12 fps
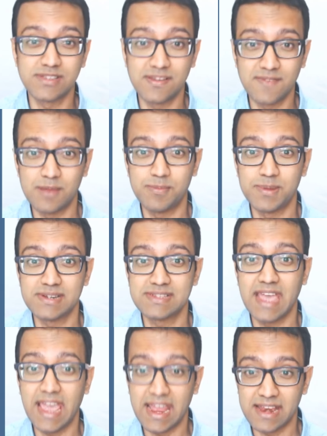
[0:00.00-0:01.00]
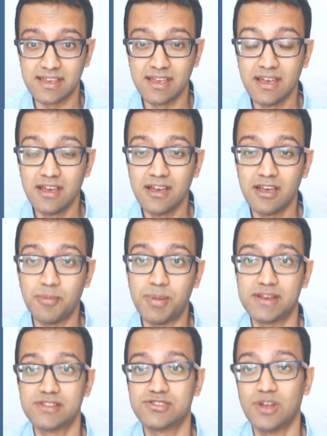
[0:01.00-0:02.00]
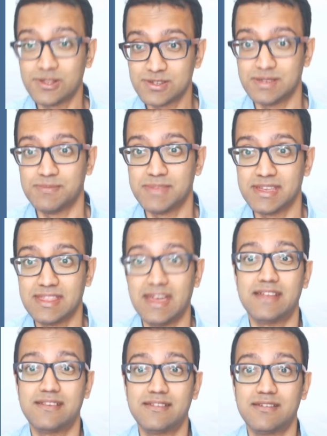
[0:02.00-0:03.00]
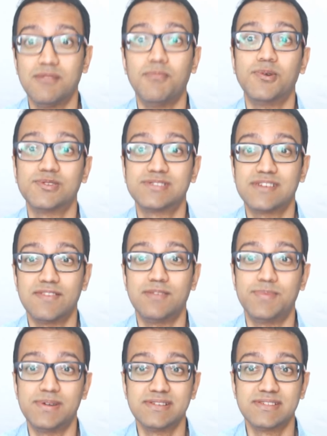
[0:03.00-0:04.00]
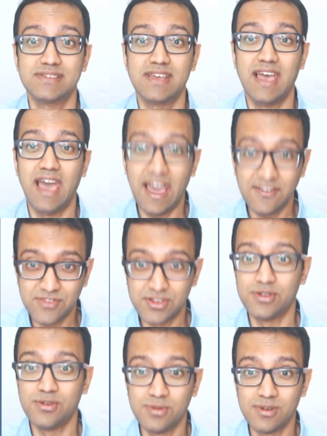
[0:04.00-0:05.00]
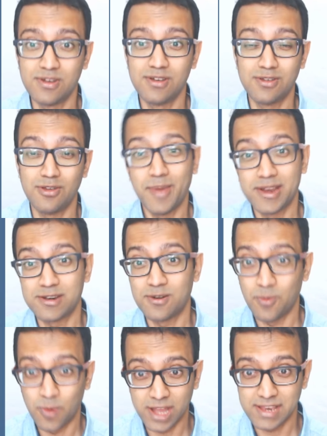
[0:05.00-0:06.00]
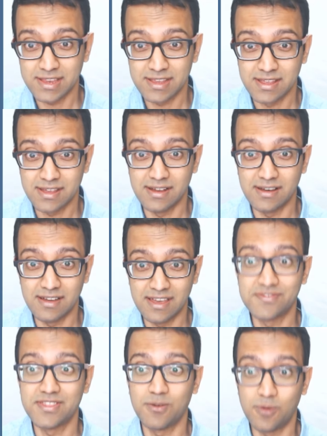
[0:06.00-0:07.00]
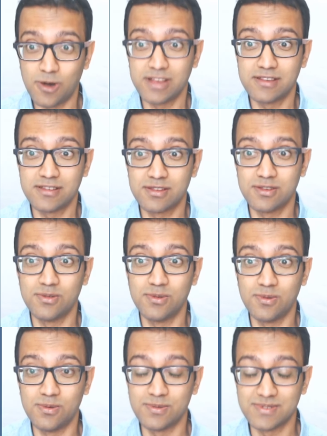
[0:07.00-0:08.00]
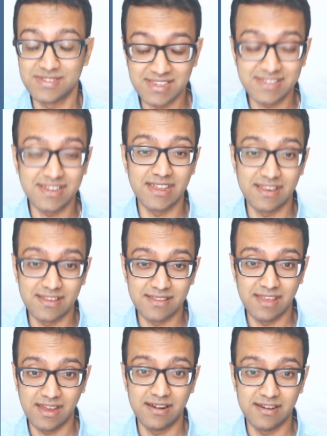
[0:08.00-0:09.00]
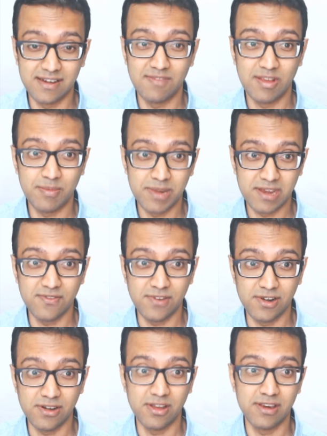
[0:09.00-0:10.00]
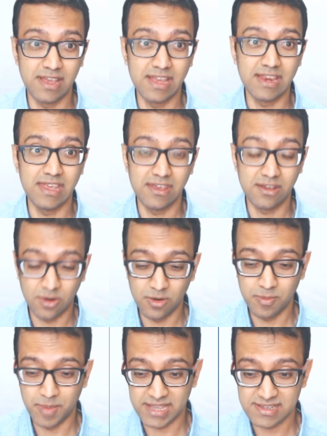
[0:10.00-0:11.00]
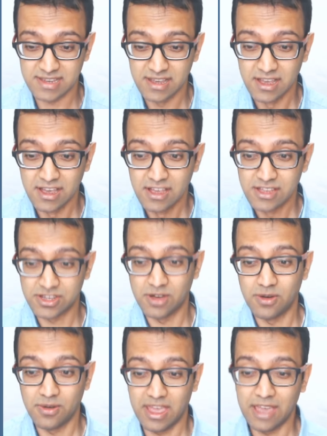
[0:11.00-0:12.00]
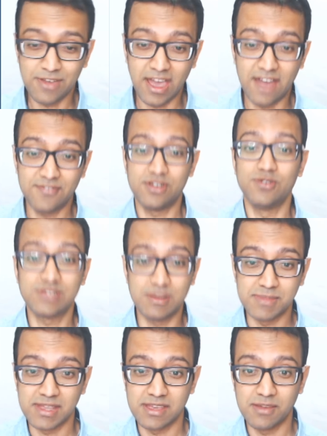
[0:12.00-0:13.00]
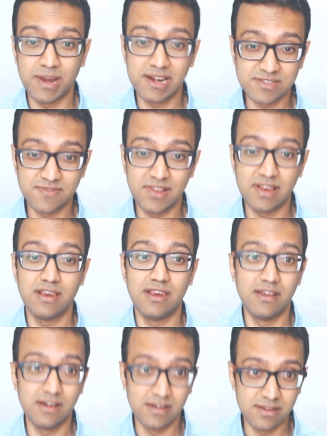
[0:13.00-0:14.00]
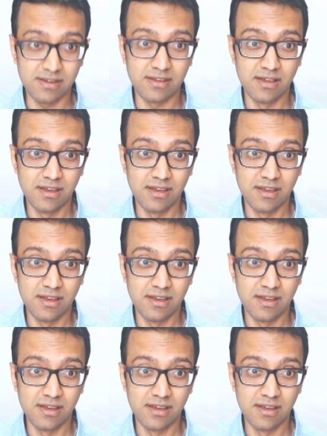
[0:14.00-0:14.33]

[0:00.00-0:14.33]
developers hate, but it's also something that most developers have to do no matter what uh, if they want to sustain their development effort on any code base. So if you have to do something, you might as well learn